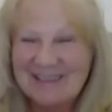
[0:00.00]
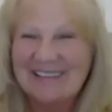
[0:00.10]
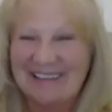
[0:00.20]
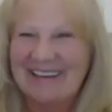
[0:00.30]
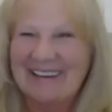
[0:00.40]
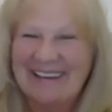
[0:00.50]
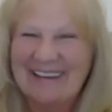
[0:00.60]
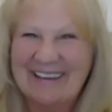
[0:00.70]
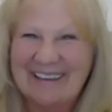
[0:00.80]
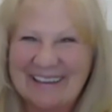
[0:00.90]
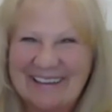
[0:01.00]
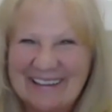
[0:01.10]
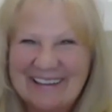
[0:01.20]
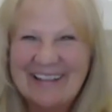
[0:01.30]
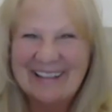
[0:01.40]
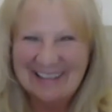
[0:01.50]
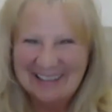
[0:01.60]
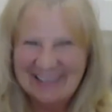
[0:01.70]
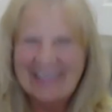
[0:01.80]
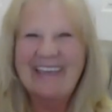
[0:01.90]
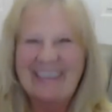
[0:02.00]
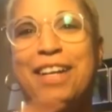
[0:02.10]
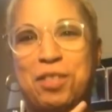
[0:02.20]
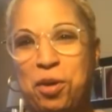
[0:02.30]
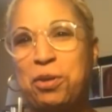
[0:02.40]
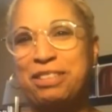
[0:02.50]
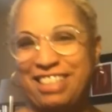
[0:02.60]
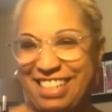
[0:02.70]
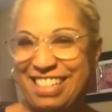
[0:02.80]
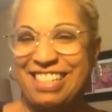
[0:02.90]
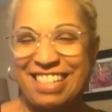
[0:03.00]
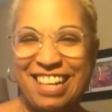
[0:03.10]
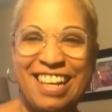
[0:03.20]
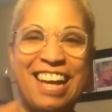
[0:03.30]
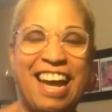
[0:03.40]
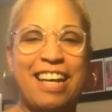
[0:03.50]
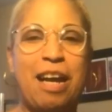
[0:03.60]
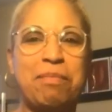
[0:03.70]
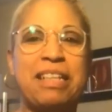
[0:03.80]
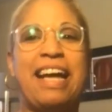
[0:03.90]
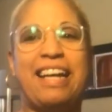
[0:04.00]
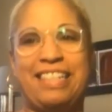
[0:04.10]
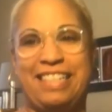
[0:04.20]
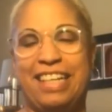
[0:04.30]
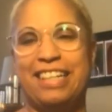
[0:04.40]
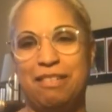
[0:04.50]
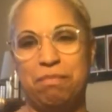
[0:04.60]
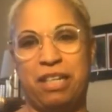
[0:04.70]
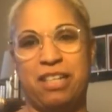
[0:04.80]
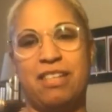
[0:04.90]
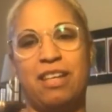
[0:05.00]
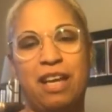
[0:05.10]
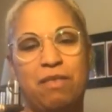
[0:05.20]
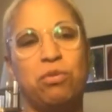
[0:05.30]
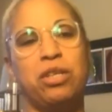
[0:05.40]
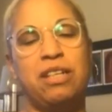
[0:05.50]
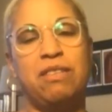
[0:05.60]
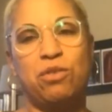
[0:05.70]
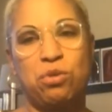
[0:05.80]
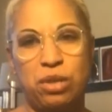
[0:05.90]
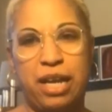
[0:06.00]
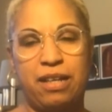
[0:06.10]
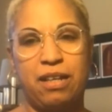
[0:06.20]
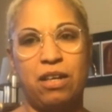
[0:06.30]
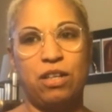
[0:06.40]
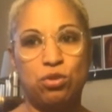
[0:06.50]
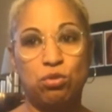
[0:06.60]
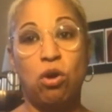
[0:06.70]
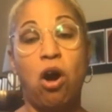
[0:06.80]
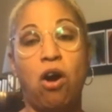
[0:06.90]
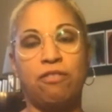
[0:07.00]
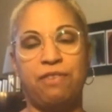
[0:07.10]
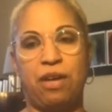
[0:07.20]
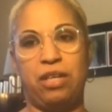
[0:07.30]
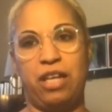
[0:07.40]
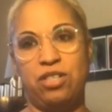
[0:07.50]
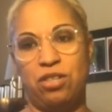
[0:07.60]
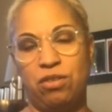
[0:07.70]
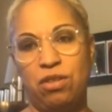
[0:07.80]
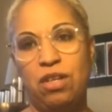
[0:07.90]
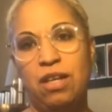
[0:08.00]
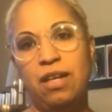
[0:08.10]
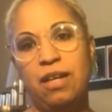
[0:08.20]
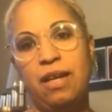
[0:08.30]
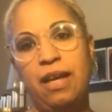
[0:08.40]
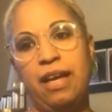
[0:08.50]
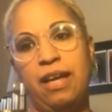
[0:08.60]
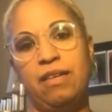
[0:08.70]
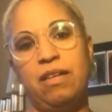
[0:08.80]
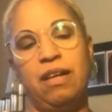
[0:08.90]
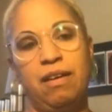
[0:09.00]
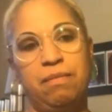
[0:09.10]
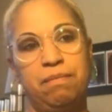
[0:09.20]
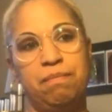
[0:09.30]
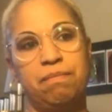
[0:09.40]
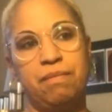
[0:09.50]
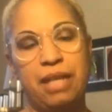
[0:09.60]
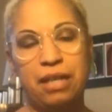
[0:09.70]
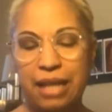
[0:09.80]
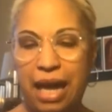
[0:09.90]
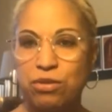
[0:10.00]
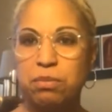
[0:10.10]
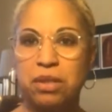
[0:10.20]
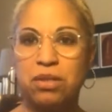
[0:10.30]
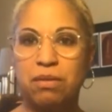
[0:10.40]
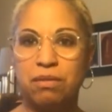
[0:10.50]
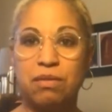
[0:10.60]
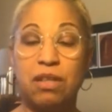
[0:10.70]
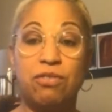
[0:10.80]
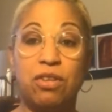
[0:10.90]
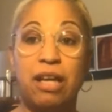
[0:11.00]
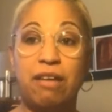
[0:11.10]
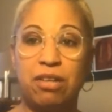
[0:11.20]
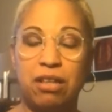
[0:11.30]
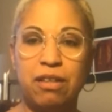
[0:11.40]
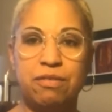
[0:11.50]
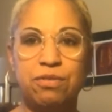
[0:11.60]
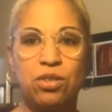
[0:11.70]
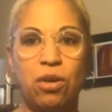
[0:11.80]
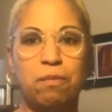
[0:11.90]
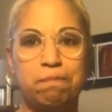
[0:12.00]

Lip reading: Like, I pat myself a pat on the back. I chose it. That I did, because it really created a strong foundation, and allows me to live the life I live. So.